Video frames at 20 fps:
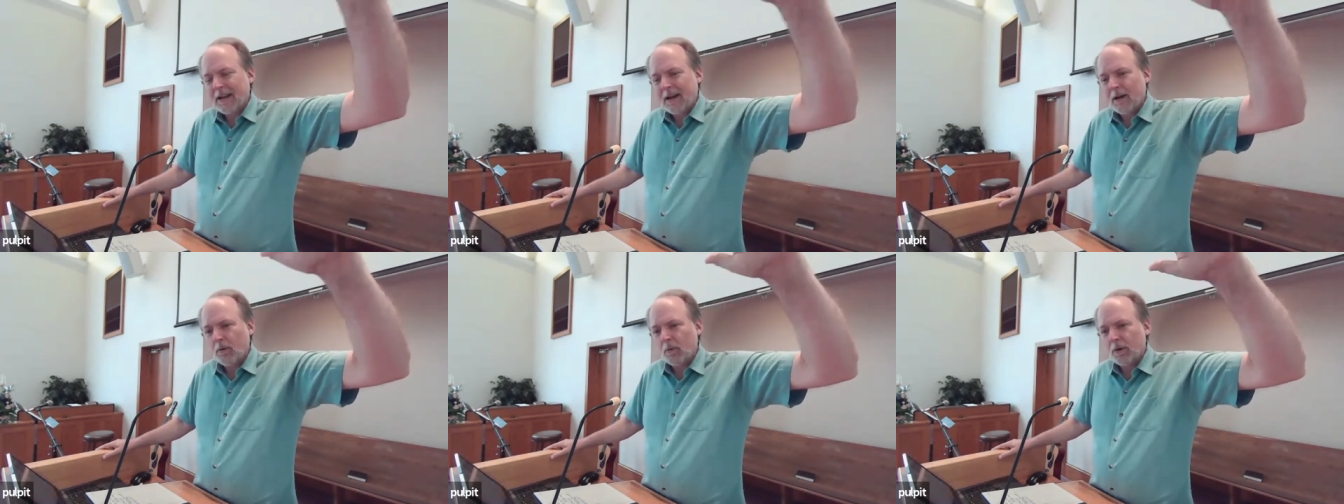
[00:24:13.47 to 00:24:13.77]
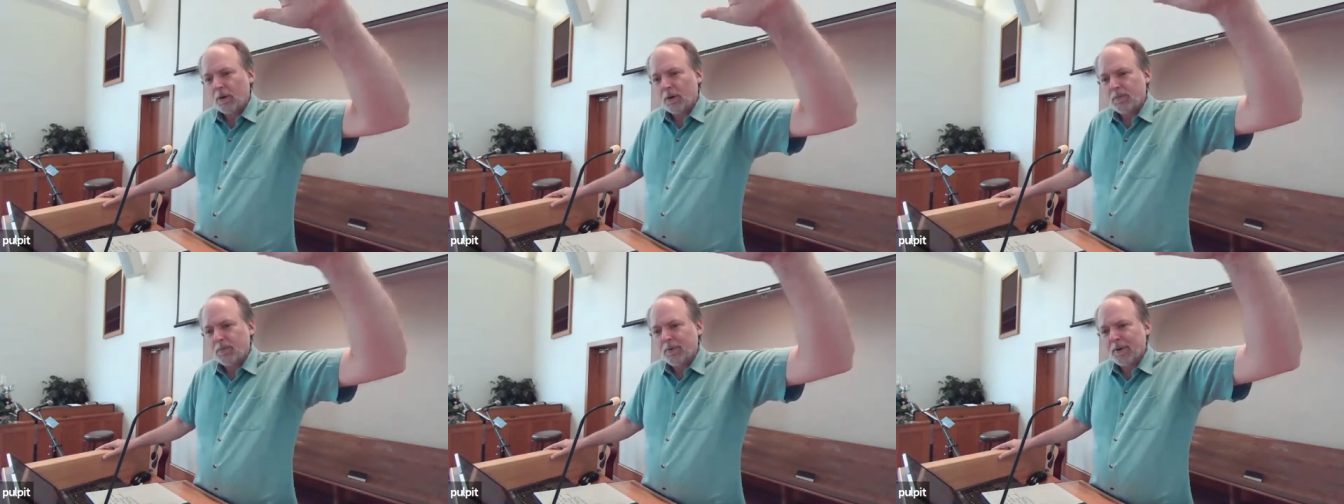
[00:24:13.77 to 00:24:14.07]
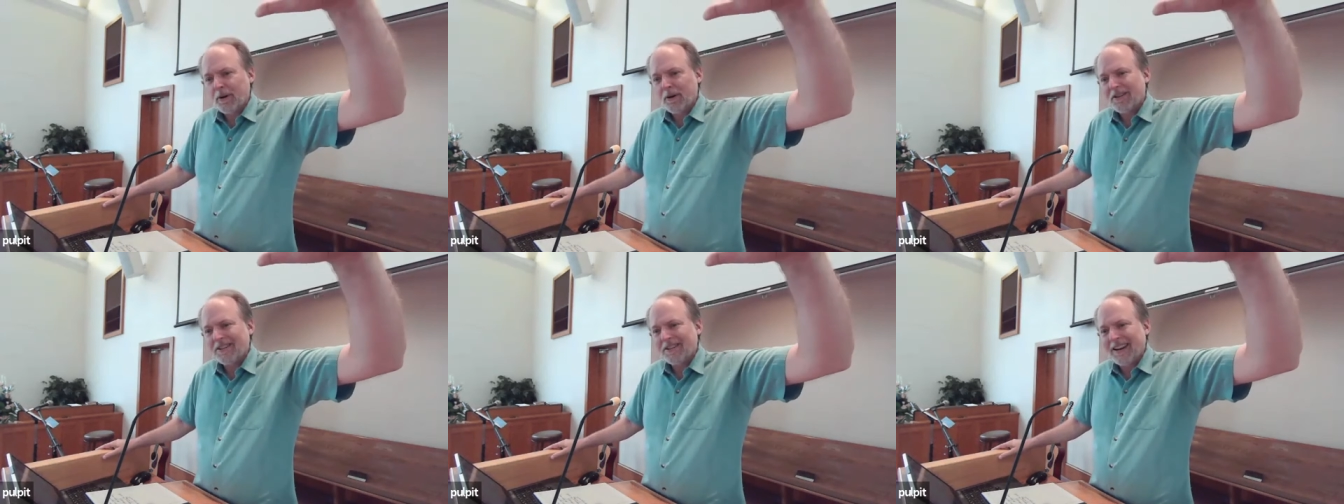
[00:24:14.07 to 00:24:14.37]
outward
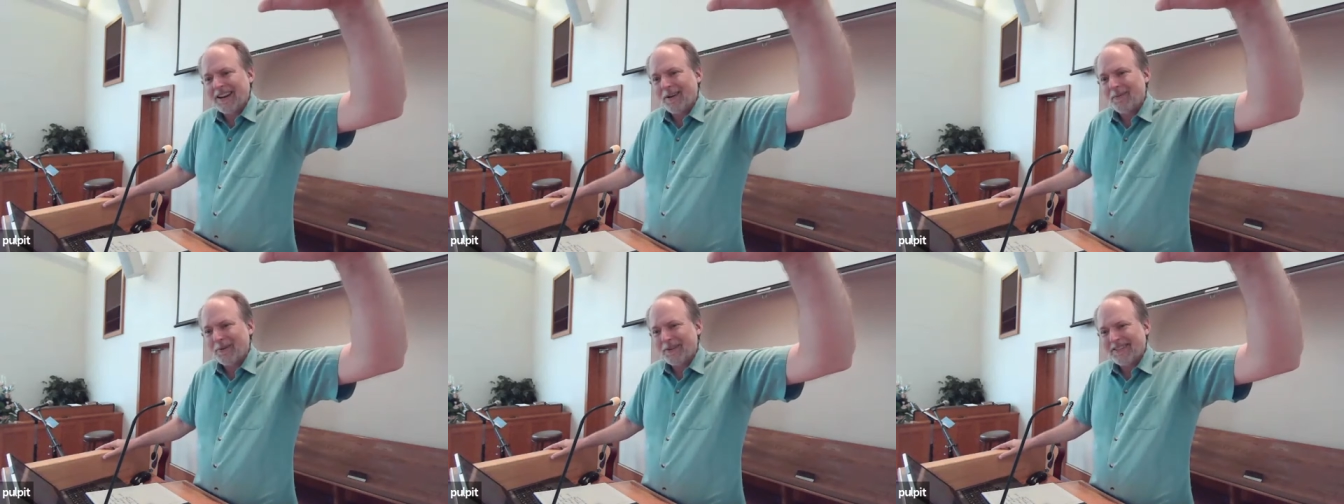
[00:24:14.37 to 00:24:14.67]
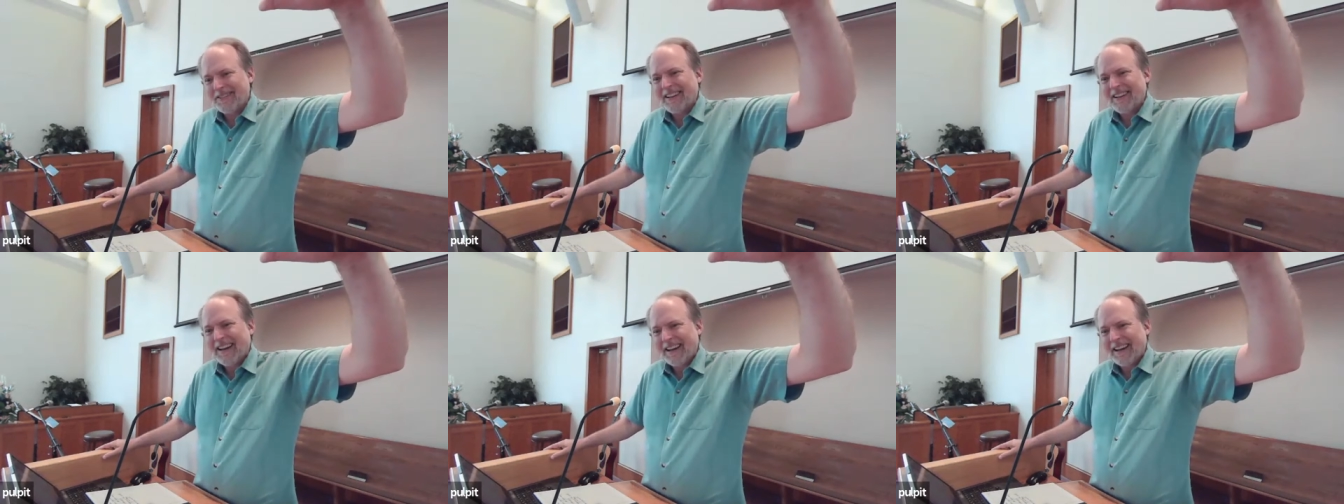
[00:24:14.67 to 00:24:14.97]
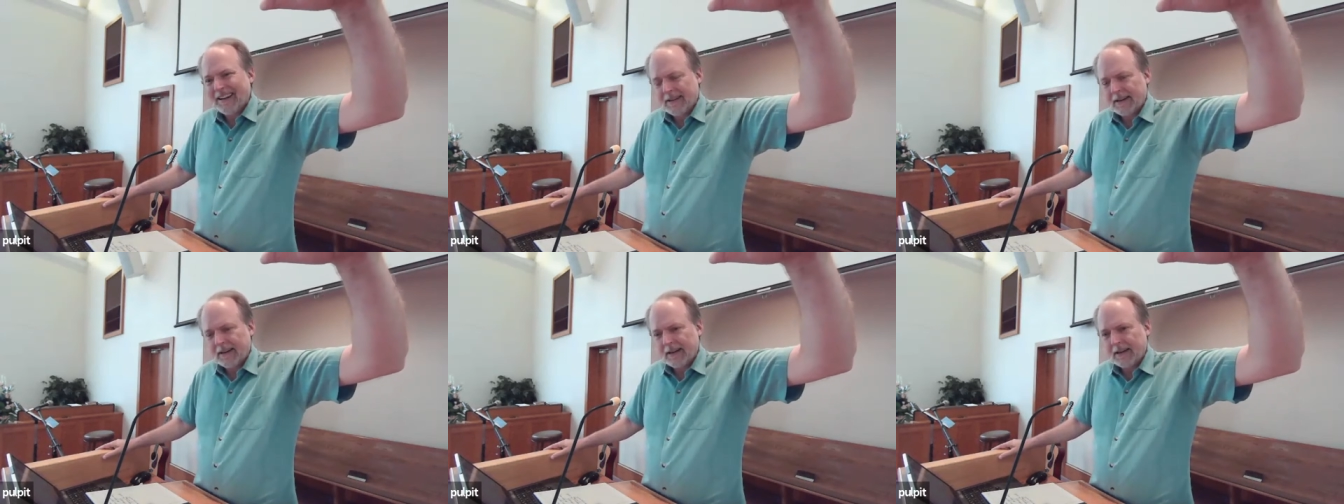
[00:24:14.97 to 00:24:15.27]
appearances
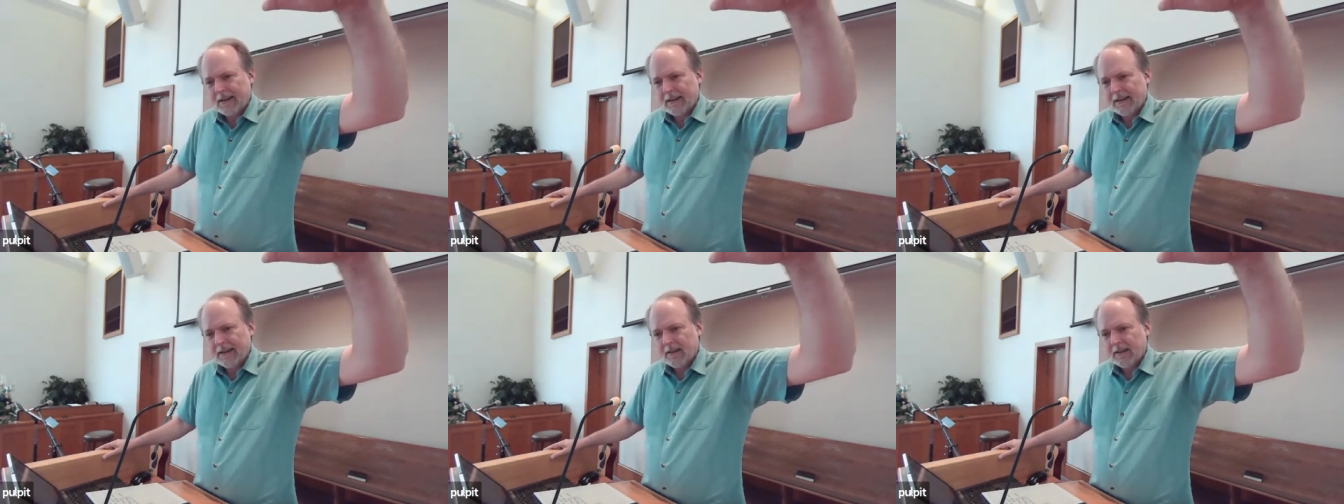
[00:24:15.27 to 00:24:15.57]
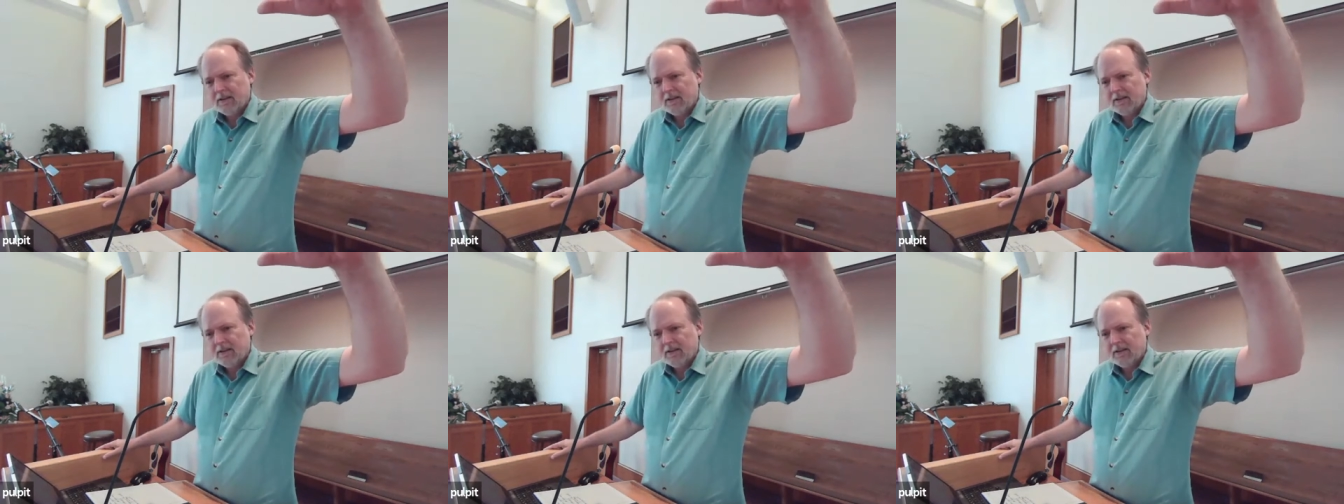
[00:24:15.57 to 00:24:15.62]
notwithstanding,